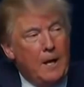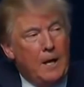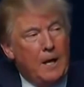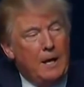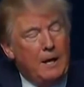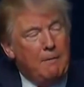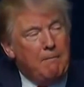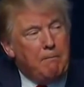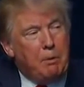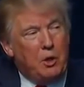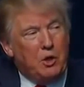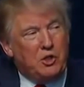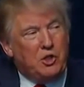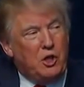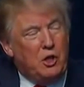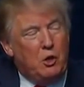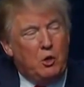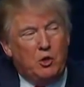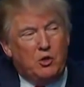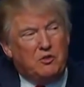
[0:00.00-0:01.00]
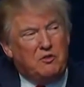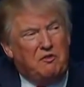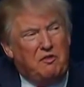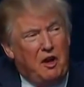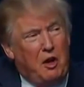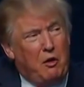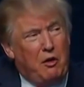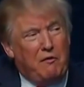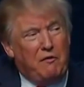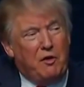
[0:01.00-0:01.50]
a person who's
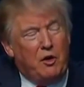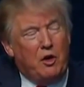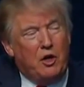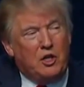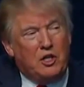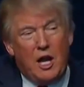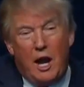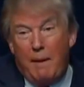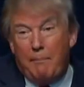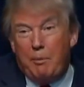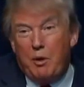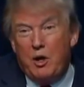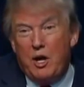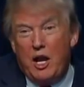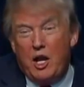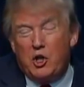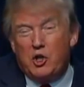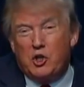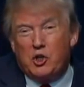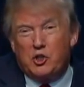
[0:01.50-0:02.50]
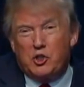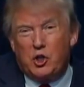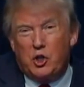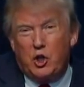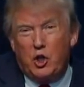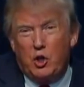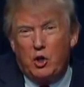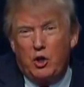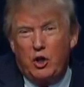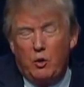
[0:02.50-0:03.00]
very, very top on national
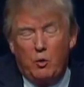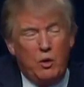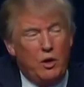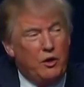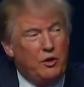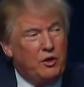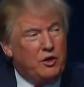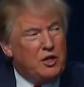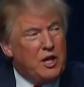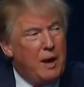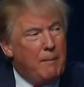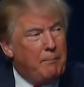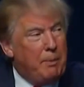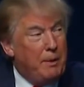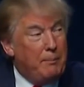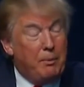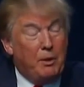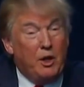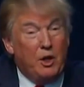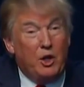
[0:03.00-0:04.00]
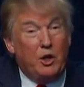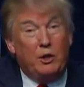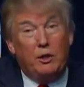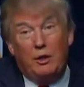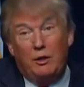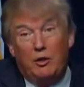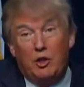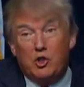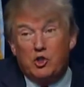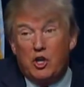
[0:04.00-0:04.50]
security, one of the top people
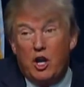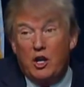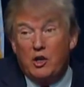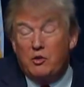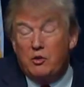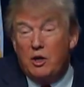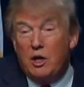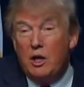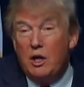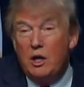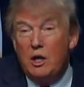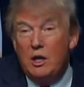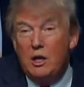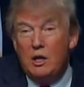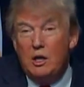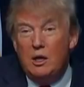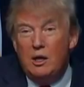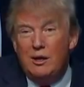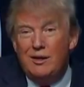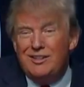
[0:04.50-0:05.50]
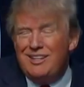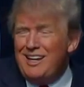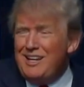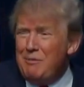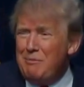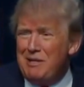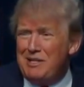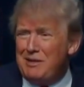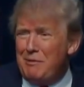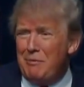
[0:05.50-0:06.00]
in this country, said
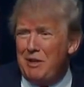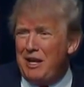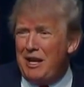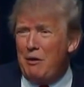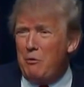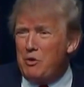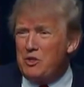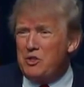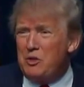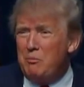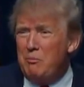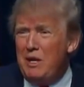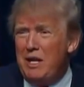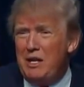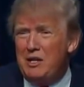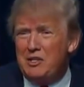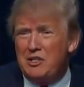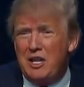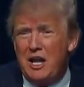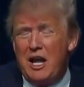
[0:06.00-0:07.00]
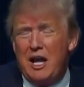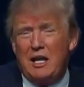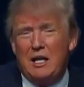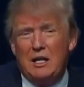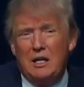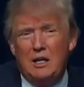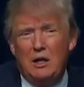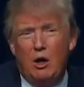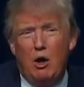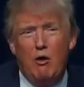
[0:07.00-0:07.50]
to me something that I was amazed at.
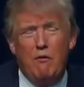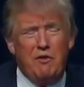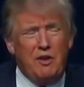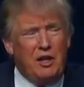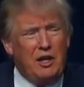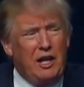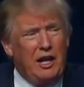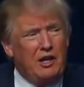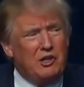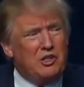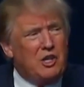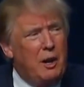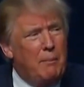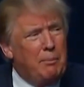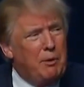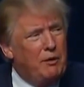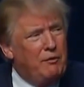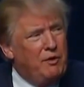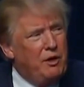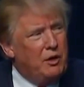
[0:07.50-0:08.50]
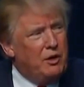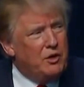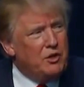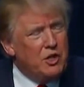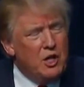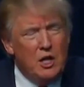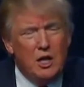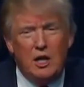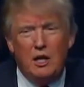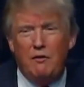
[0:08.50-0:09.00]
Over the last couple of years,
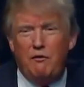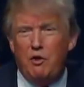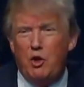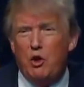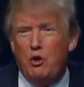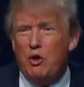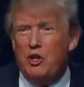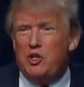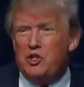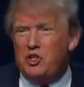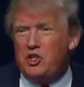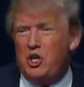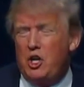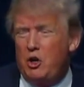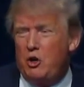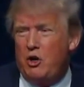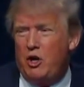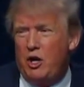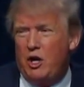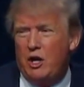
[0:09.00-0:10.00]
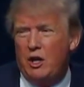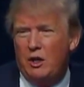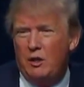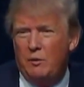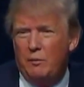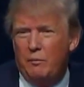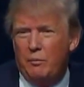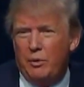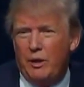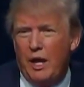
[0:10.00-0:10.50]
if you're in Syria
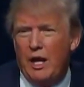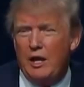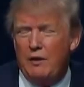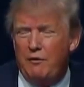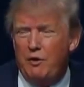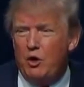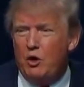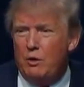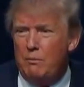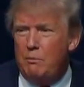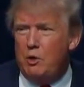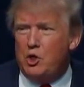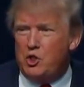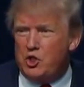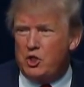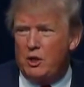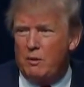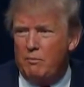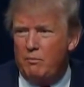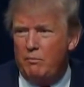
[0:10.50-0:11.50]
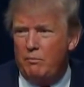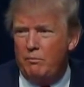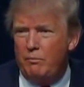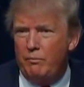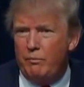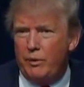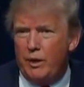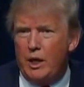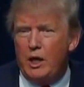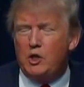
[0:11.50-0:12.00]
and if you're a Muslim,
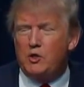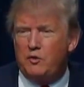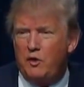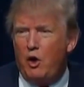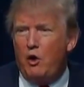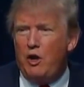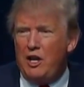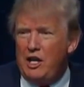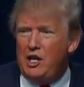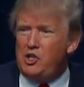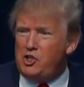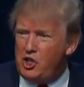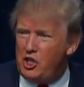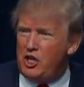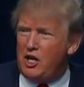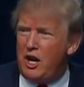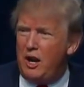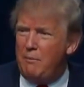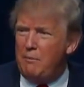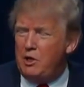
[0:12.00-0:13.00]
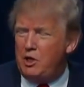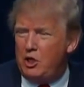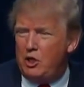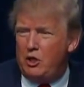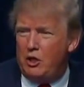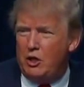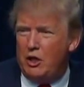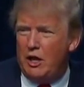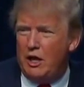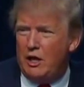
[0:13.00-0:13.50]
it's very easy to come into
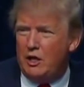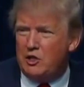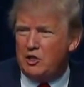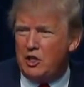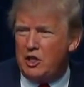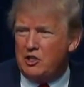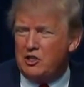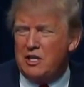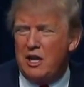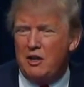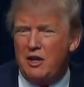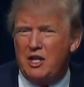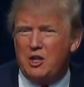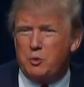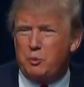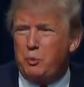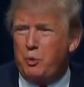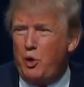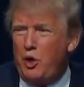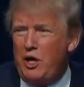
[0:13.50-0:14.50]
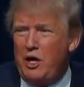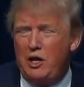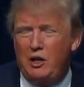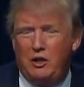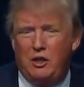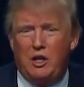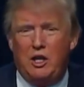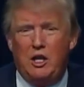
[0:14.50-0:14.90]
the United States. Now, that's pre